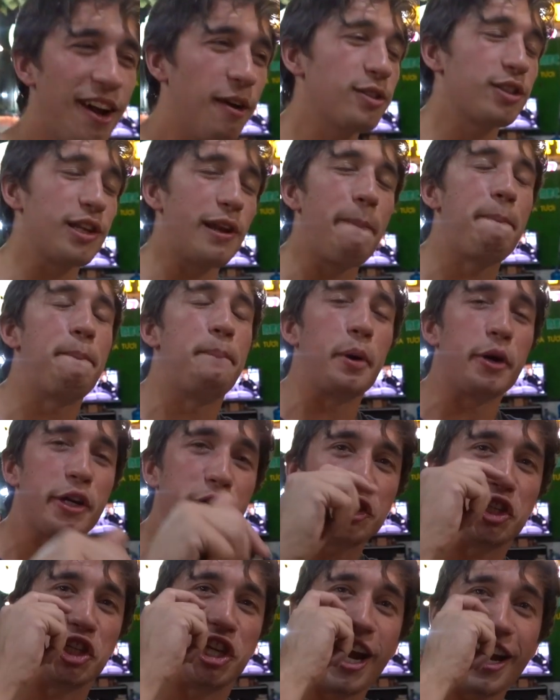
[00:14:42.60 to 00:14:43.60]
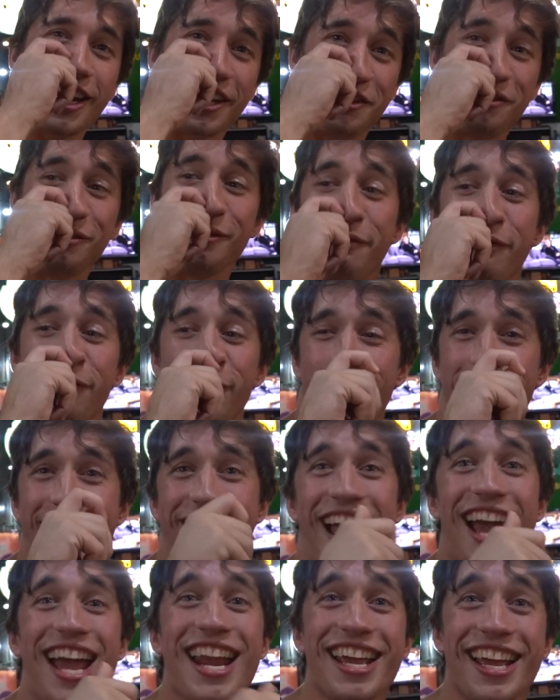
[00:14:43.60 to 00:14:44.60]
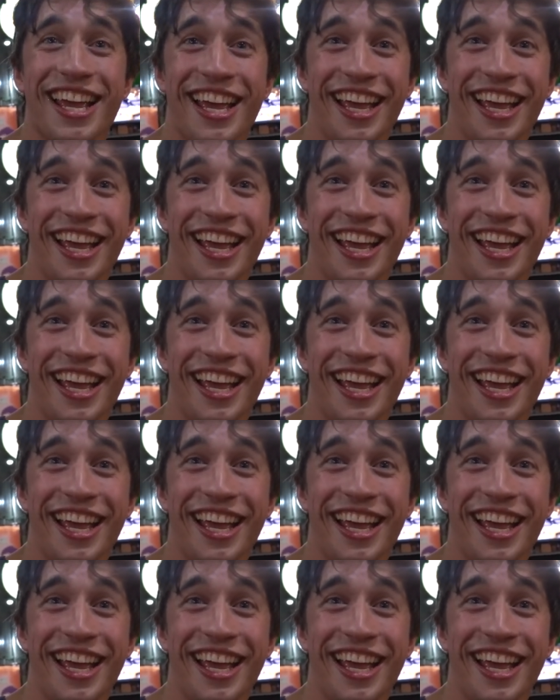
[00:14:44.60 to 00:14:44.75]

I was gonna body check you the out of